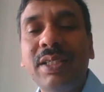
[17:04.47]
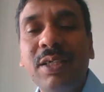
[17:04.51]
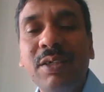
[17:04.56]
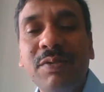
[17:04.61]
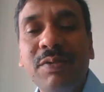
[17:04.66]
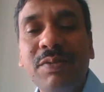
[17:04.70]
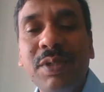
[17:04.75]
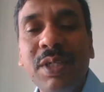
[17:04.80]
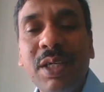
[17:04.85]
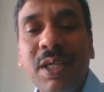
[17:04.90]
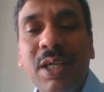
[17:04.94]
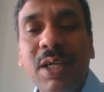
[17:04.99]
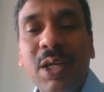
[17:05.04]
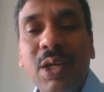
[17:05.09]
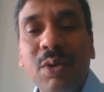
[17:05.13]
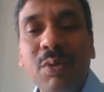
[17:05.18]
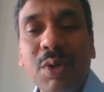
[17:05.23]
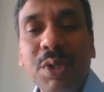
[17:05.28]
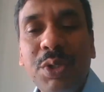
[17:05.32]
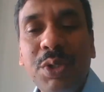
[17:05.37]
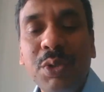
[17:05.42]
of
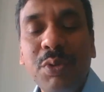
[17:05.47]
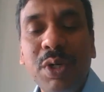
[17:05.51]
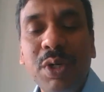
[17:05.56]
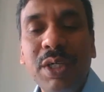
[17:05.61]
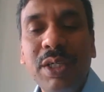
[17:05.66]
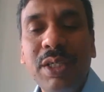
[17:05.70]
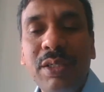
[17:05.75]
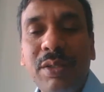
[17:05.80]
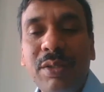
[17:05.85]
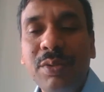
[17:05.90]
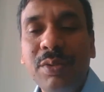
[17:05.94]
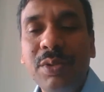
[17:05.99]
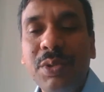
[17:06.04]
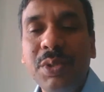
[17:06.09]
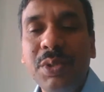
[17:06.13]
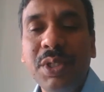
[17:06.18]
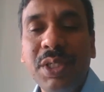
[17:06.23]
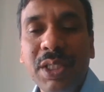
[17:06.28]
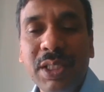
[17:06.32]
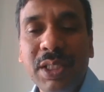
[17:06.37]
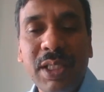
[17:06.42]
what you wanted
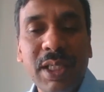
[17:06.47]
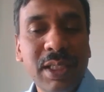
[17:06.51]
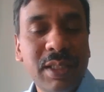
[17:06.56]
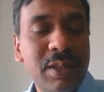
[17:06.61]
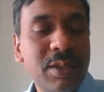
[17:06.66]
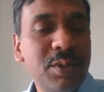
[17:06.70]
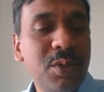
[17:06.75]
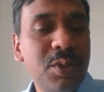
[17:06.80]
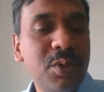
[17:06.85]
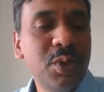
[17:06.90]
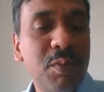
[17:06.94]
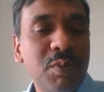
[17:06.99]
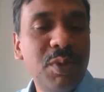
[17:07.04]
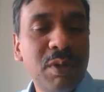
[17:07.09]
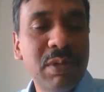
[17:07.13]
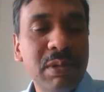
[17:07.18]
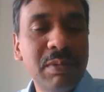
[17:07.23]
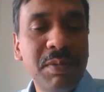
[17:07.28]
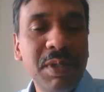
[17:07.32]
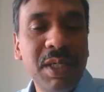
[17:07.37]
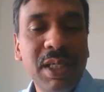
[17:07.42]
to discuss, you could
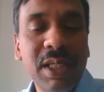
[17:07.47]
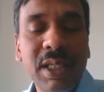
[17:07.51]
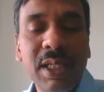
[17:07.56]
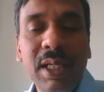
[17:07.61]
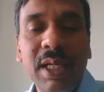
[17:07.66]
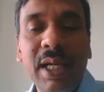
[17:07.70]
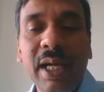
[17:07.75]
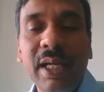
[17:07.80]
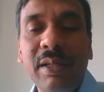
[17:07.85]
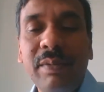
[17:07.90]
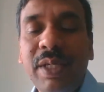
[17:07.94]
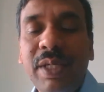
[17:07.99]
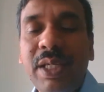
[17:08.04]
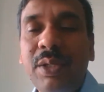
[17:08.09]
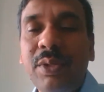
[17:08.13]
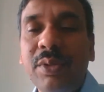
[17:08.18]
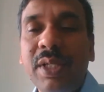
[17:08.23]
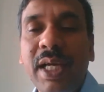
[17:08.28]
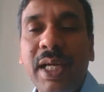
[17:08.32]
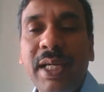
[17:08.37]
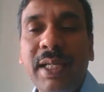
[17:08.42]
probably guide me
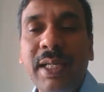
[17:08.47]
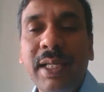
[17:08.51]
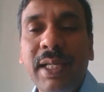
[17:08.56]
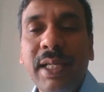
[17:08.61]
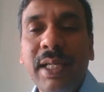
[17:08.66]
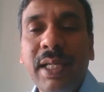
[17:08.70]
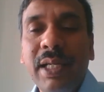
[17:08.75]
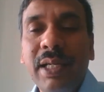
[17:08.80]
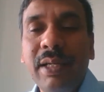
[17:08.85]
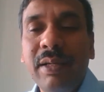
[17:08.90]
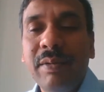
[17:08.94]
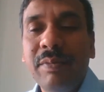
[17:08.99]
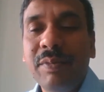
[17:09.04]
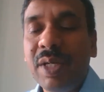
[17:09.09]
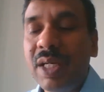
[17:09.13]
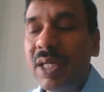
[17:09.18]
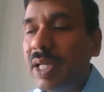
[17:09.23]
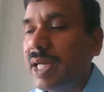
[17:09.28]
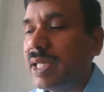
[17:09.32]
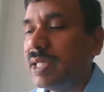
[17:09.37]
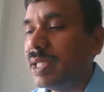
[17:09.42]
to that.
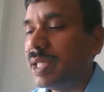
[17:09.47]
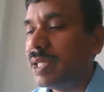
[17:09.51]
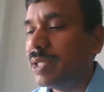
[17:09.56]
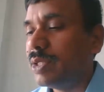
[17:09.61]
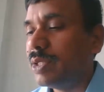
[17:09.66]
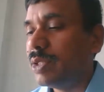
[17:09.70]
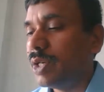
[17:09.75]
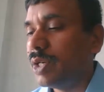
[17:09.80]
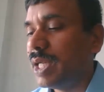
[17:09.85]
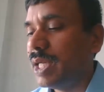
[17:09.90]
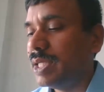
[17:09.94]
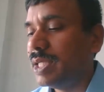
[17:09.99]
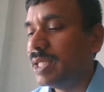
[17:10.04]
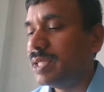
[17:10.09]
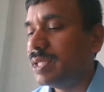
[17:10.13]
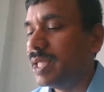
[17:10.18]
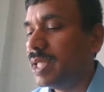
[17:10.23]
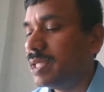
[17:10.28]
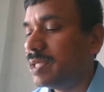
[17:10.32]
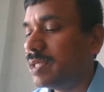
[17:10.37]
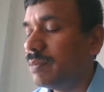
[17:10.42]
I just thought I'll just
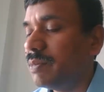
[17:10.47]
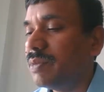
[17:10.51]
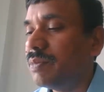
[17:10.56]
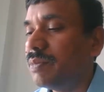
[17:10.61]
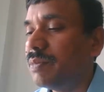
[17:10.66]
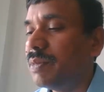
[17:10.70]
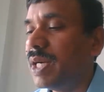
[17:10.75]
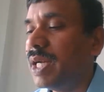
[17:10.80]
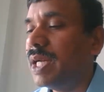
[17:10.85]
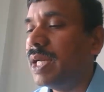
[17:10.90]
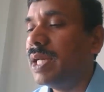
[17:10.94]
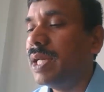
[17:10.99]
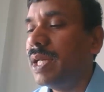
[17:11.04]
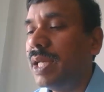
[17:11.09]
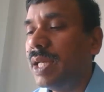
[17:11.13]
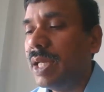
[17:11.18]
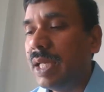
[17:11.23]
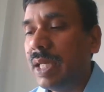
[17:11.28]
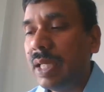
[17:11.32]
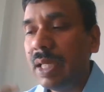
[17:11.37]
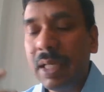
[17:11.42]
share some of my,
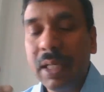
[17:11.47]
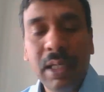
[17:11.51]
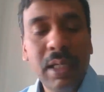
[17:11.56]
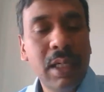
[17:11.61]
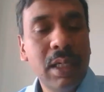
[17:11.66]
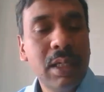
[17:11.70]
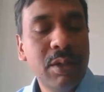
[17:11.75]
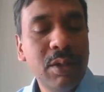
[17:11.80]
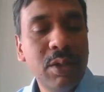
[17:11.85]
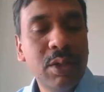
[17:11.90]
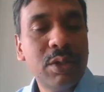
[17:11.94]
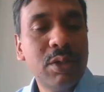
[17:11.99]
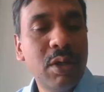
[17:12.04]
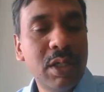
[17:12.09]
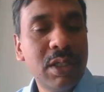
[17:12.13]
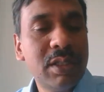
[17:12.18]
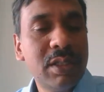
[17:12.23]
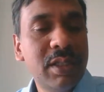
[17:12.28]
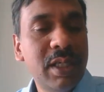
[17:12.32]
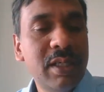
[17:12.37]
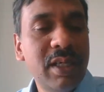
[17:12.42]

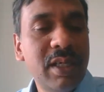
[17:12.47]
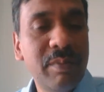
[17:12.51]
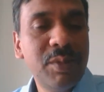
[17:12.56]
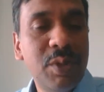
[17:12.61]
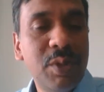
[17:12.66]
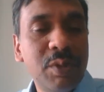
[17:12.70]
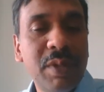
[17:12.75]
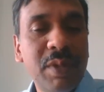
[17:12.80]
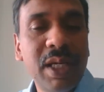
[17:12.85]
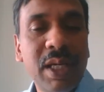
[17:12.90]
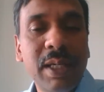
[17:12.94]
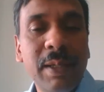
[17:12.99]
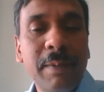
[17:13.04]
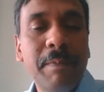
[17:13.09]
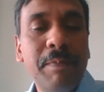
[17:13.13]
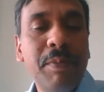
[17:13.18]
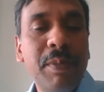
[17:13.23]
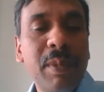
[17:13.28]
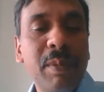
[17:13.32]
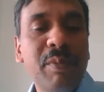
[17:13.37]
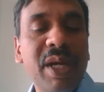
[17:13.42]
thoughts that came to my
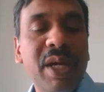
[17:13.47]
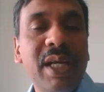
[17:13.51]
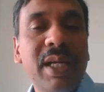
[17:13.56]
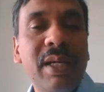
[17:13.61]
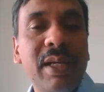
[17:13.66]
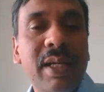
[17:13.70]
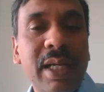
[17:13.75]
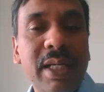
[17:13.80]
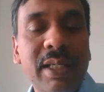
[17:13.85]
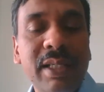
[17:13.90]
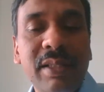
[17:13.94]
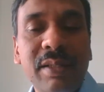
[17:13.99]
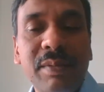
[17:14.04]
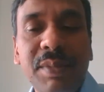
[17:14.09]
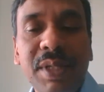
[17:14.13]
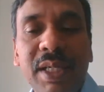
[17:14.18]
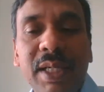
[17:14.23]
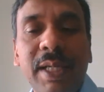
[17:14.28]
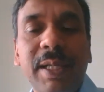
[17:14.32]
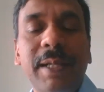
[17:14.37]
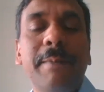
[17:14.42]
mind right in the
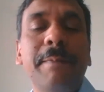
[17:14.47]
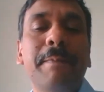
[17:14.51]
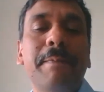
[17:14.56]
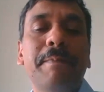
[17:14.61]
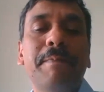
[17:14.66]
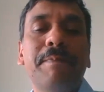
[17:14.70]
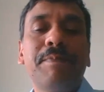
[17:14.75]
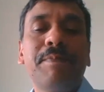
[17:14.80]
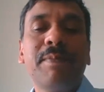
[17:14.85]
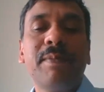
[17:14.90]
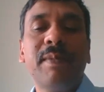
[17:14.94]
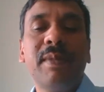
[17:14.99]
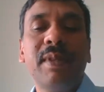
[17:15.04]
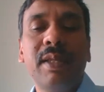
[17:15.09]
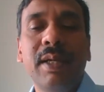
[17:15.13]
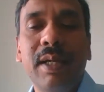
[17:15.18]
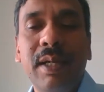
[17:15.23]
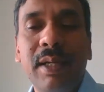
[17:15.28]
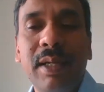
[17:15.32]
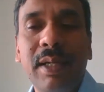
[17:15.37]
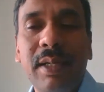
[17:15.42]
beginning.
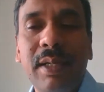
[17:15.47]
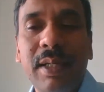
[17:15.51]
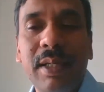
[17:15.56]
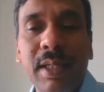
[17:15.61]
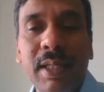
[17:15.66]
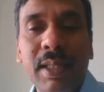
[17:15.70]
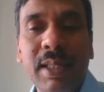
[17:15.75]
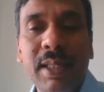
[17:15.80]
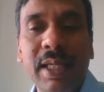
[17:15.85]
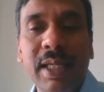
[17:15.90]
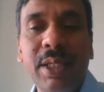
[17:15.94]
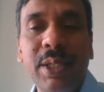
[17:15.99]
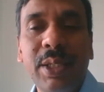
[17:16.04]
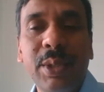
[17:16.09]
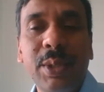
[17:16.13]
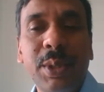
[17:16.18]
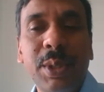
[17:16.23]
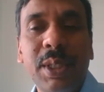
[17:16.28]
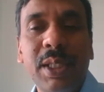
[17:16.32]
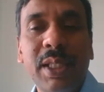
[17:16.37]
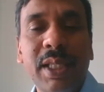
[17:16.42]
And thank you.
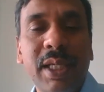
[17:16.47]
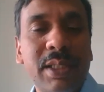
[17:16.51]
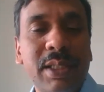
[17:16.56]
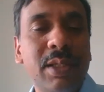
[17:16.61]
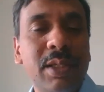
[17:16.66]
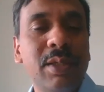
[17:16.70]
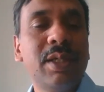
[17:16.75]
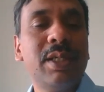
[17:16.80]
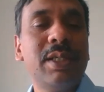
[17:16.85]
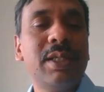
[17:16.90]
Thanks a lot.